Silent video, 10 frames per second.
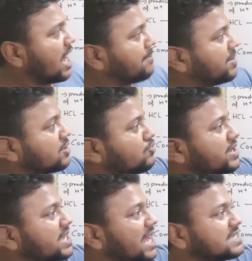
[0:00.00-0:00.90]
but a
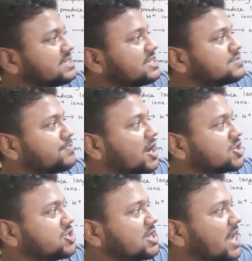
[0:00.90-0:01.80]
weak acid is
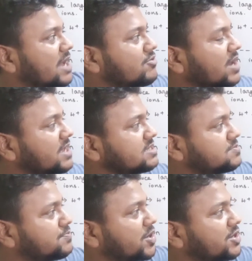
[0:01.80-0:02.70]
partially ionized,
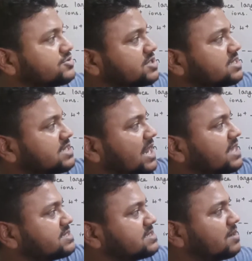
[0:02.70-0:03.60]
produces
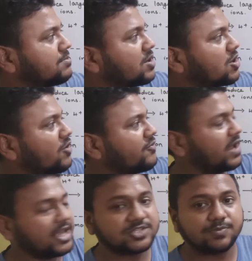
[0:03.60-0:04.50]
less number of
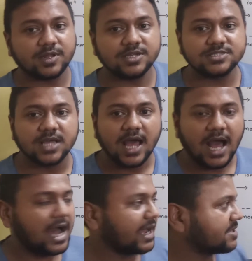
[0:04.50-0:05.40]
H plus
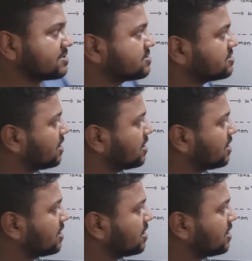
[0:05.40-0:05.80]
ions.